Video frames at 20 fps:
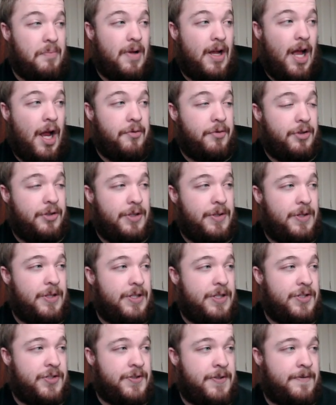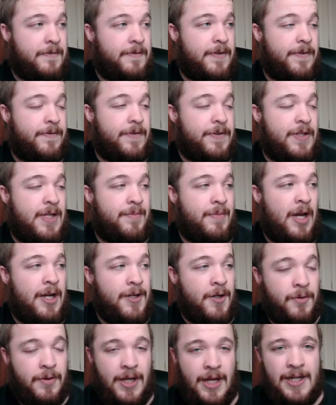really think he's a good fit for them. I
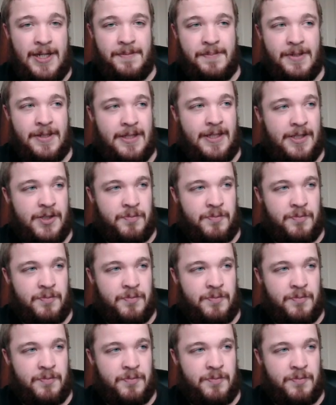know Kenny Pickett